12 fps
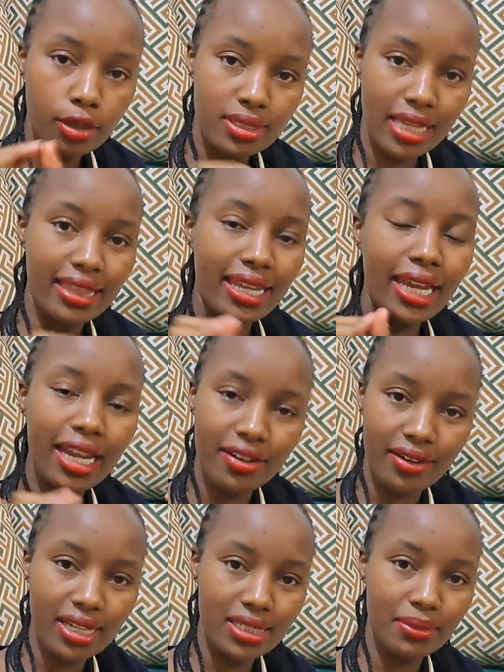Those are the
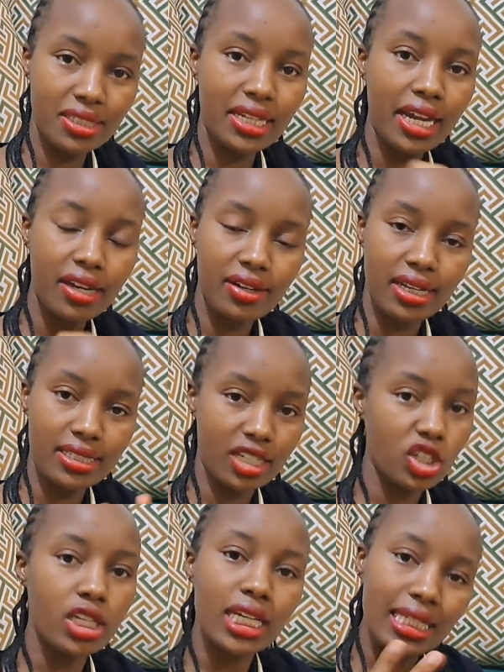major areas that
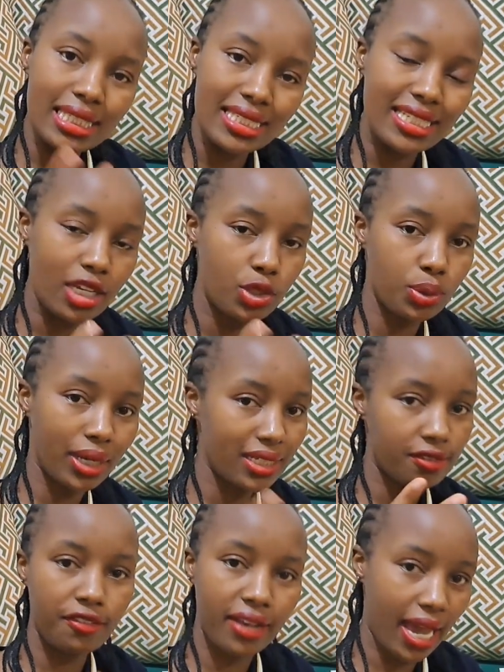kids tend to get
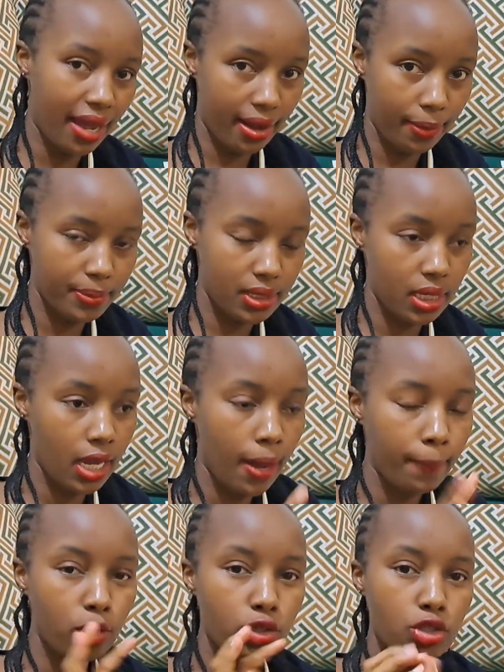flare-ups
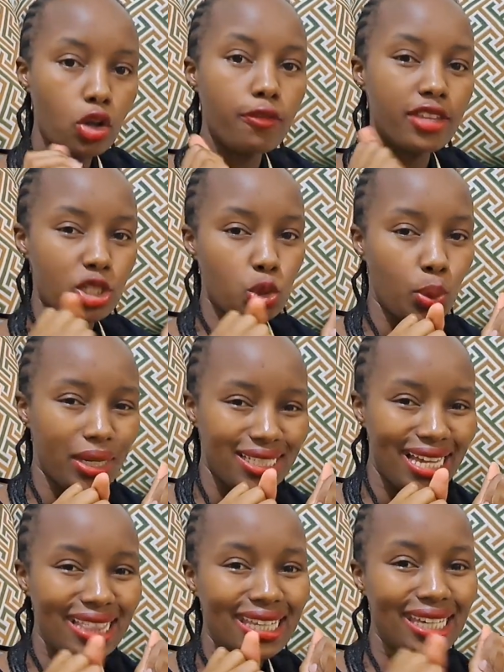because of the sweat
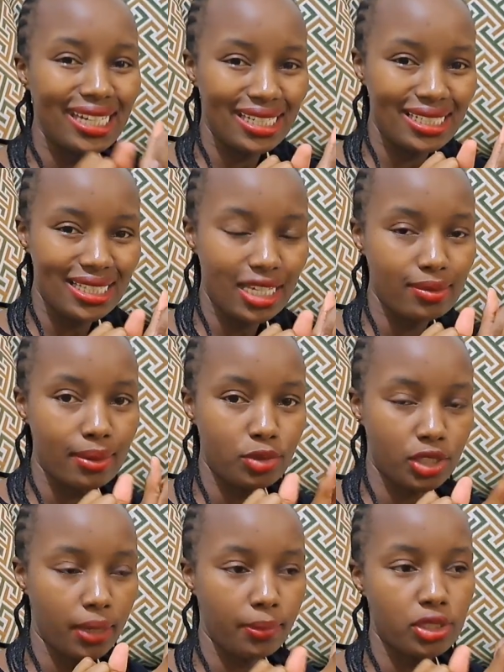and the heat. That's what I'm
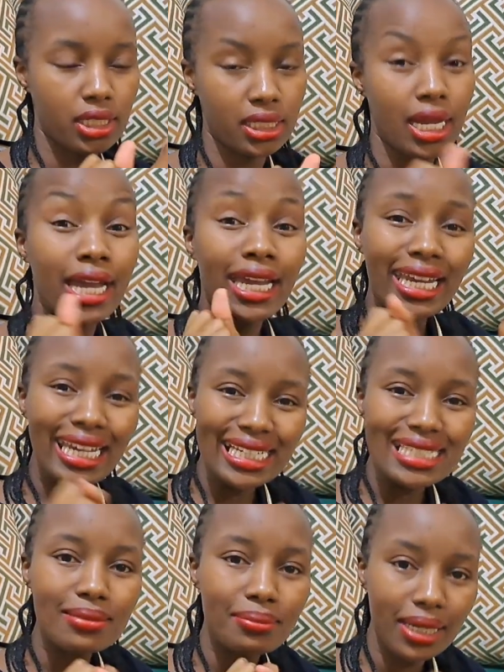talking about here.
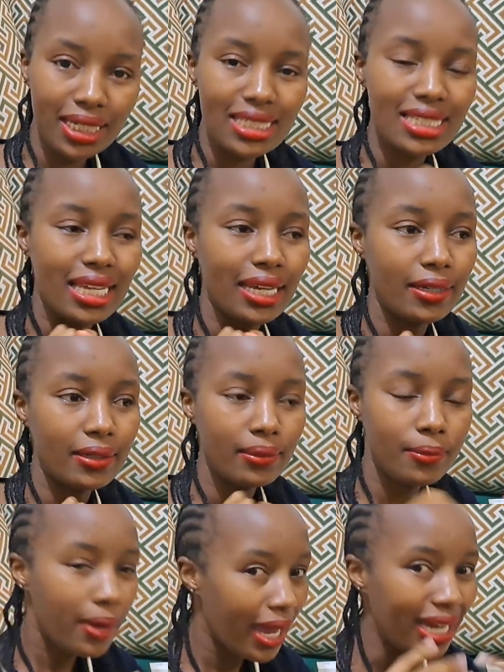Heat makes the
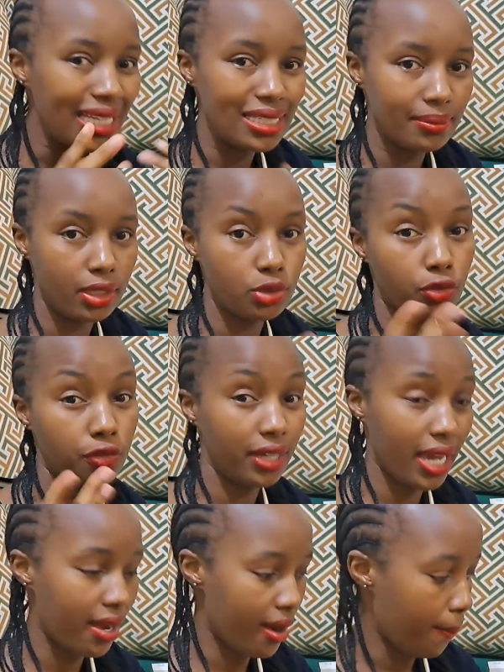eczema to
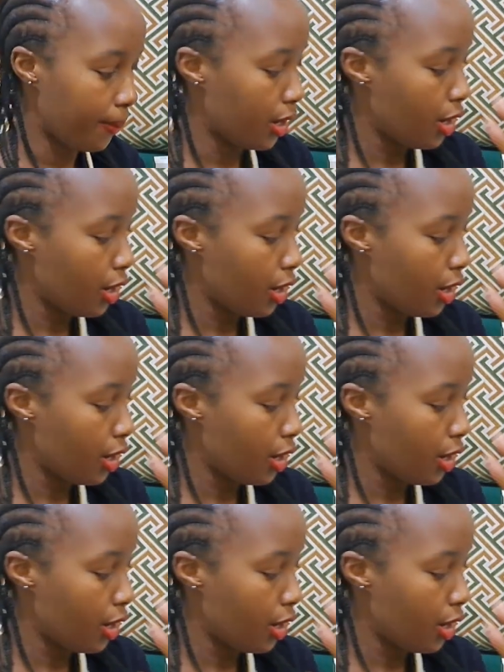flare up.